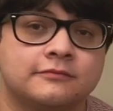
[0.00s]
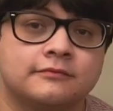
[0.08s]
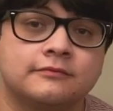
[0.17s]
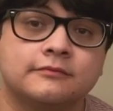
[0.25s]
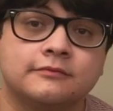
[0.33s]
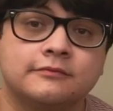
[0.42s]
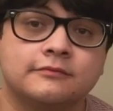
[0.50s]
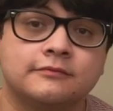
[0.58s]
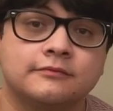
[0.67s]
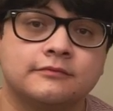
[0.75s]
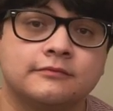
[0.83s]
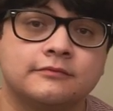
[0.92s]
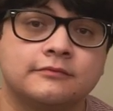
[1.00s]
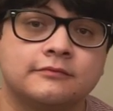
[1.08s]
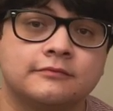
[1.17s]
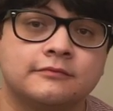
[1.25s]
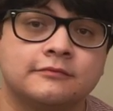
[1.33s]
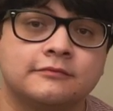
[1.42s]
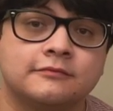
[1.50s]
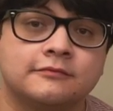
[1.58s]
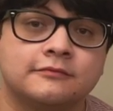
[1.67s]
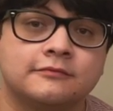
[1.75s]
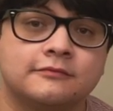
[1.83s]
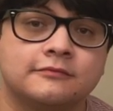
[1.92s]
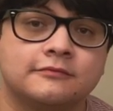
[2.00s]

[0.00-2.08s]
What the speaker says: (silent)